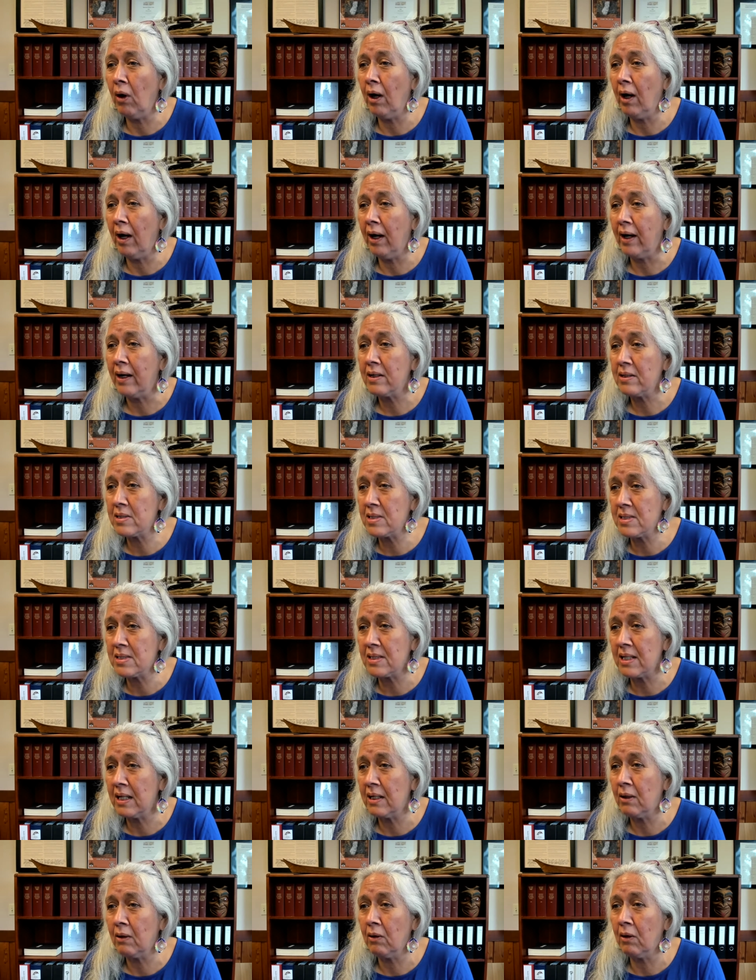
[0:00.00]
us
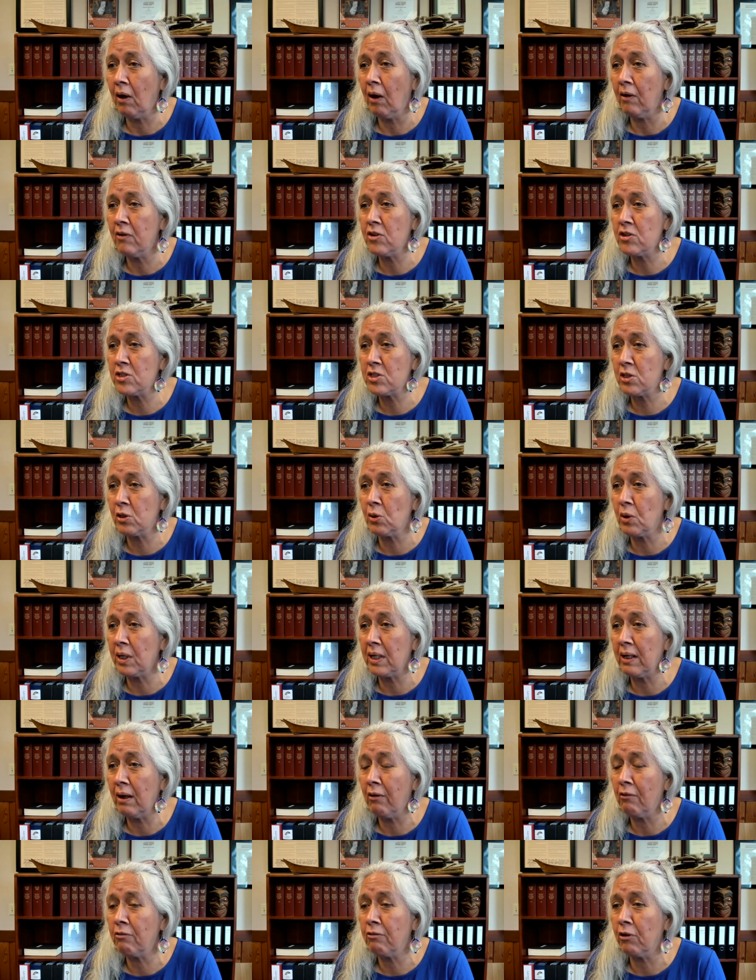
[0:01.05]
and not just looking
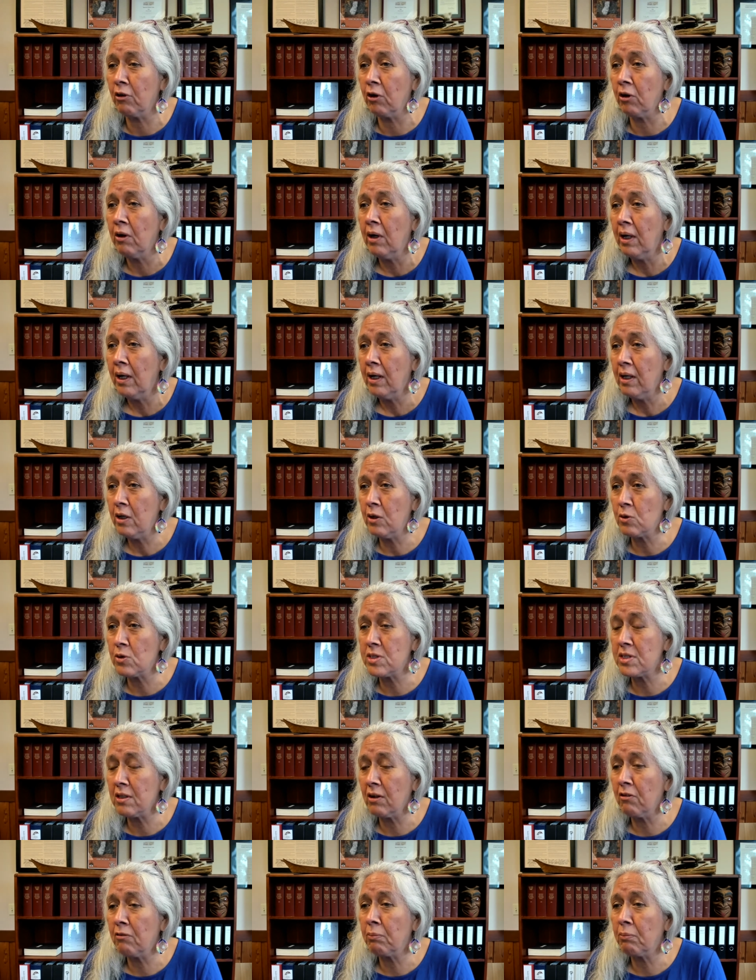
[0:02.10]
out for yourself,